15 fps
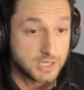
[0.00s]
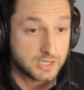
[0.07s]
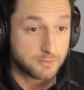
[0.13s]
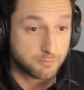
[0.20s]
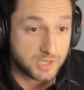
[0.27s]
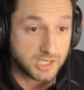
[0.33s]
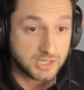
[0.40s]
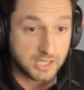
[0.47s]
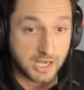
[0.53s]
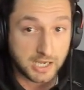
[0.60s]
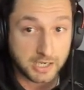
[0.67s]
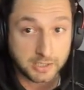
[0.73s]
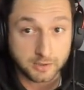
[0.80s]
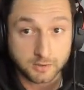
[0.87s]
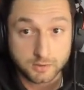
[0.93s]

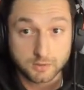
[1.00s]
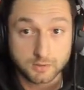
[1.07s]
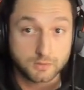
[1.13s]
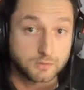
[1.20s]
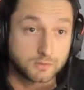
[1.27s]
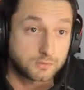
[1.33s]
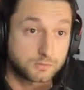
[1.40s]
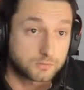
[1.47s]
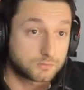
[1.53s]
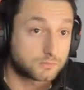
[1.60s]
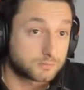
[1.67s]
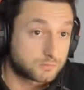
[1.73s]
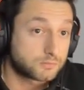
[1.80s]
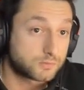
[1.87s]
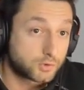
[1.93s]
Milan
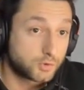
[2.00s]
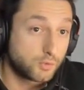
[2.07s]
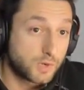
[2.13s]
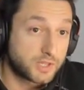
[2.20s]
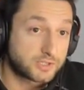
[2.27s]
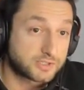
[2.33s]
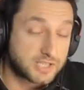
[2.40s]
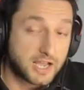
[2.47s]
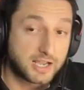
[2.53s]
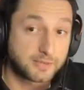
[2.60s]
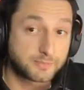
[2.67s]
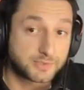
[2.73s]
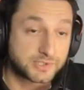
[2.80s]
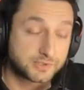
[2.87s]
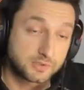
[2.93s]
two other
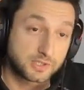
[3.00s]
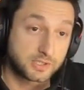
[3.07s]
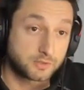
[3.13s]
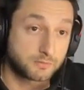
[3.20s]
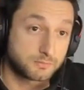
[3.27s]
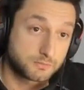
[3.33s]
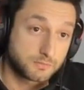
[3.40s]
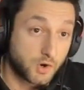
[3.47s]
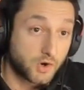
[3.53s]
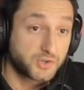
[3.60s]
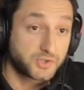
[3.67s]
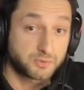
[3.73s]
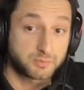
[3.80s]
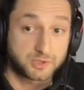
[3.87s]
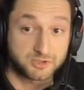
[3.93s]
times in
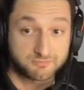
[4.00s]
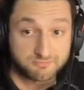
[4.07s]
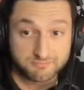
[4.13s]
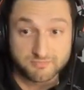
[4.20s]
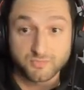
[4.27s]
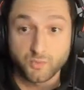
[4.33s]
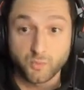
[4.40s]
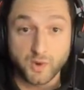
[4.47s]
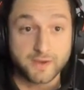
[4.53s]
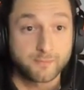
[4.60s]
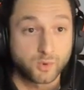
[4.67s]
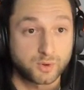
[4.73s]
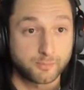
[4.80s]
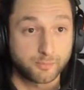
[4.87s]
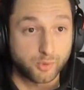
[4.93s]
arguably way
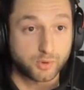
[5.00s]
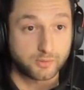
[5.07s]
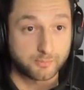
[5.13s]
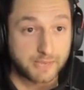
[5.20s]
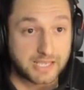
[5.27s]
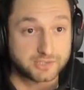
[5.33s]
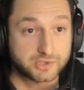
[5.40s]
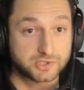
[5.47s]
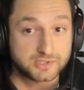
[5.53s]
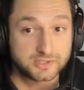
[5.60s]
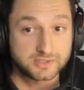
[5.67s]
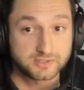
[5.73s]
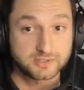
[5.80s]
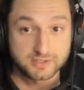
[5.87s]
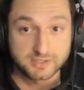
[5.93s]
more important
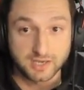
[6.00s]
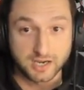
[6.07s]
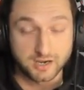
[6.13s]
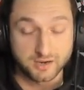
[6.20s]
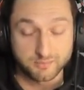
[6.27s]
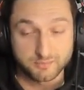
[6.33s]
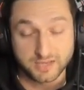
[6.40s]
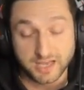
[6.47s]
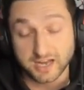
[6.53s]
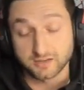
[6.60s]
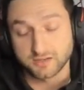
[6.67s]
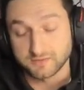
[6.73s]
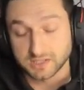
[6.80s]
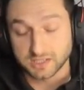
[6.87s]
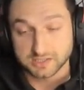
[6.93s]
matches. I don't
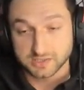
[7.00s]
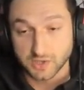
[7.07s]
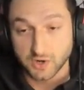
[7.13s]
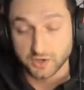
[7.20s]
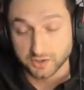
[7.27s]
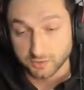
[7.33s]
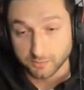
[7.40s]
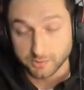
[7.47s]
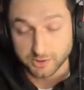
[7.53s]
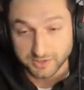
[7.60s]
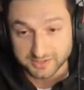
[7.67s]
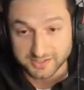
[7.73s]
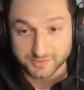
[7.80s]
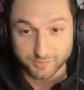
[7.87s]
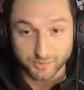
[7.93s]
even think it's arguable at
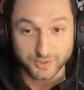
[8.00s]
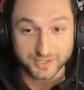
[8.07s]
this point.